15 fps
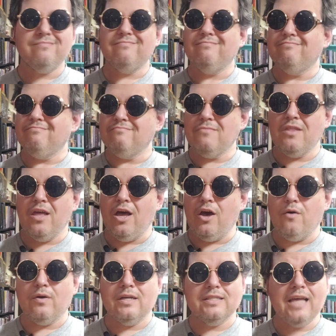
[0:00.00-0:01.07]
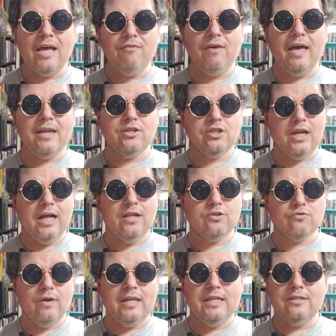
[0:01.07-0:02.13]
No, because I've had
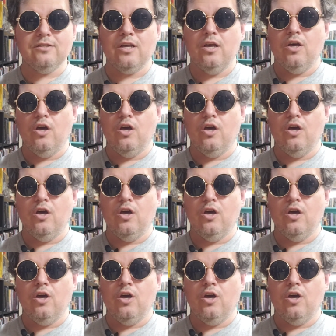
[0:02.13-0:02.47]
challenge ratings